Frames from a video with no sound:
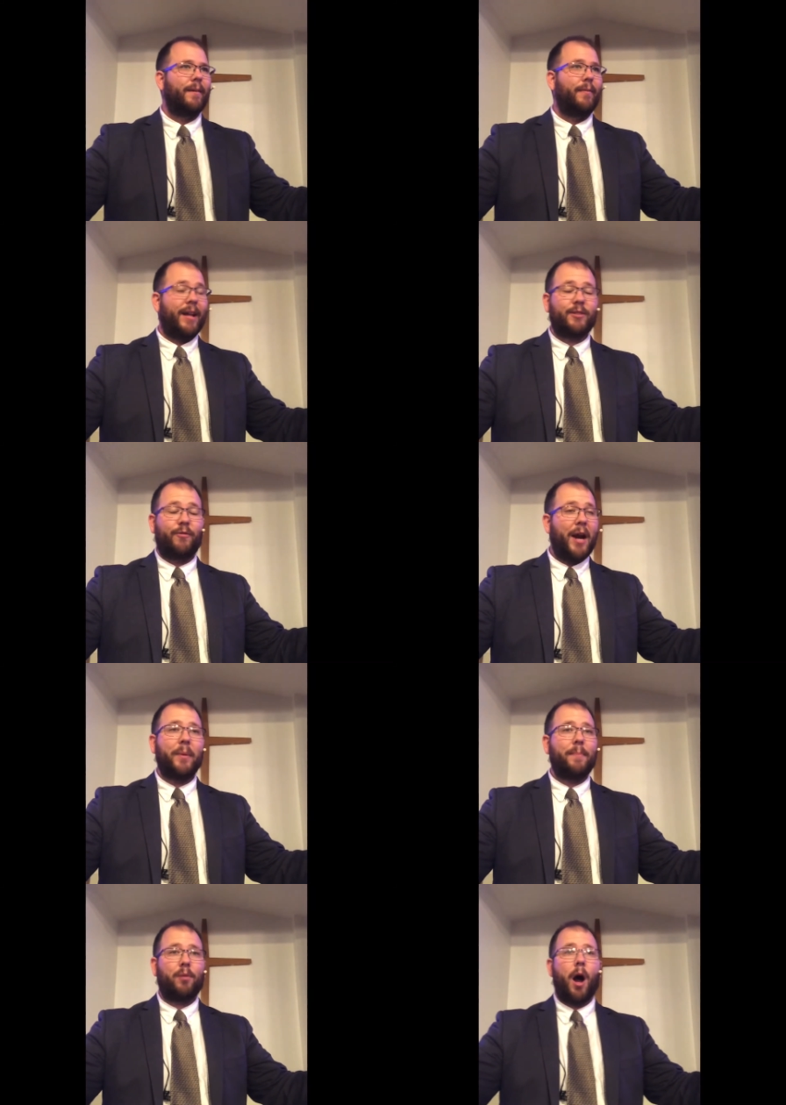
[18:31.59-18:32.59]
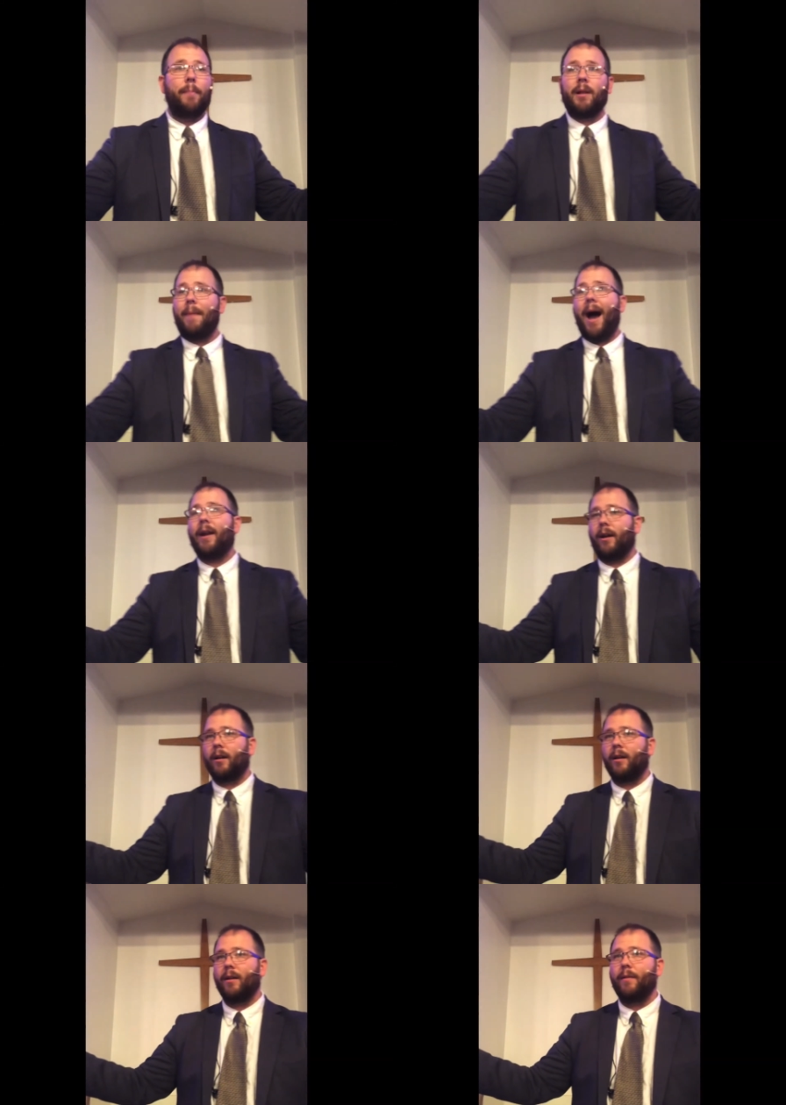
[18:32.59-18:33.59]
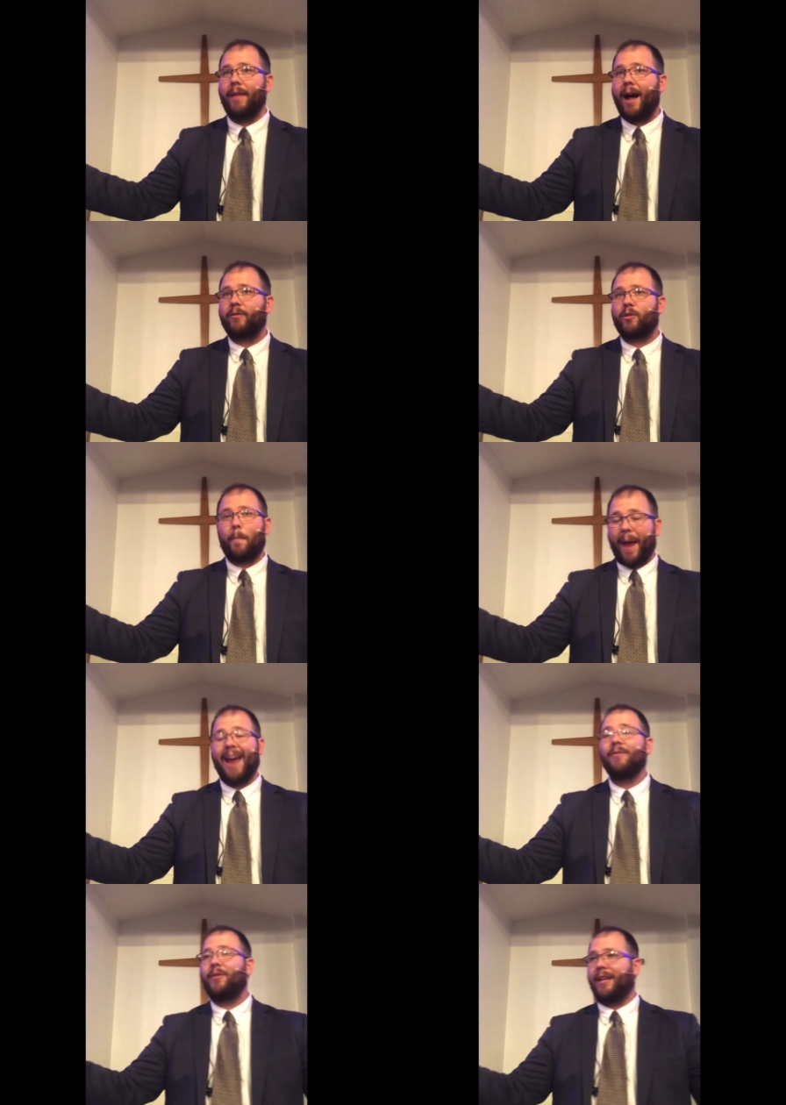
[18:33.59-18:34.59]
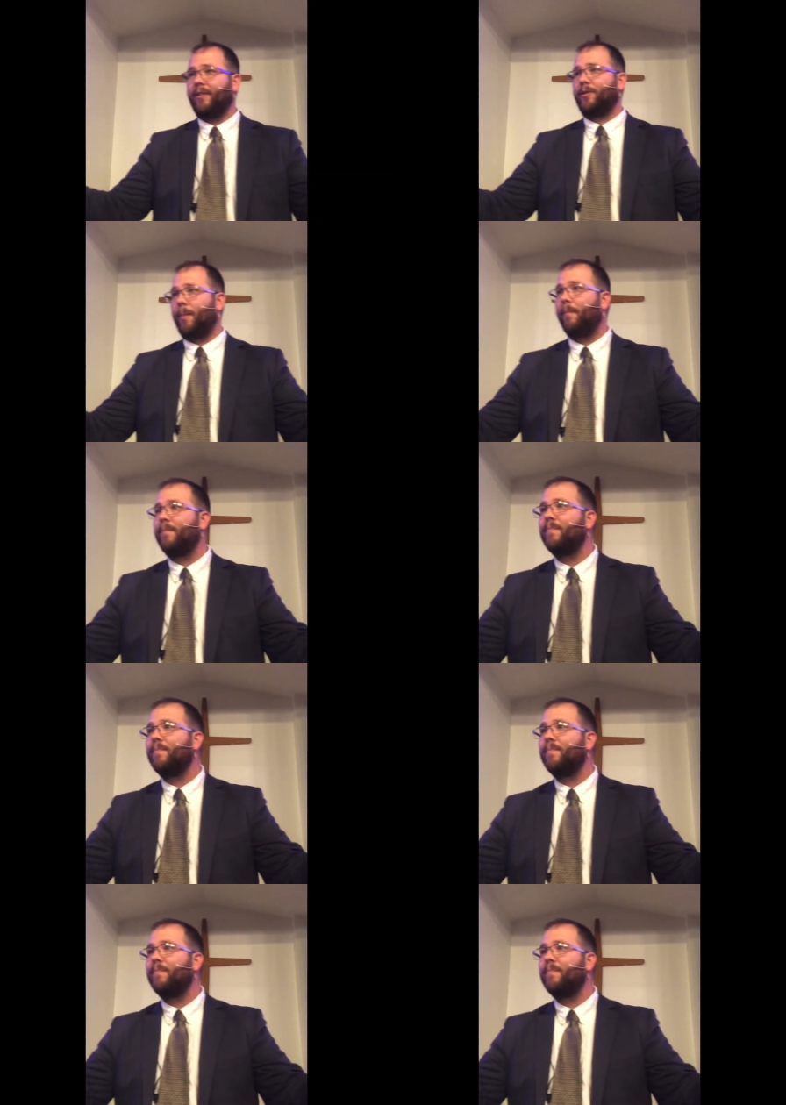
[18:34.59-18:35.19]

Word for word: That's very problematic. That's pantheism.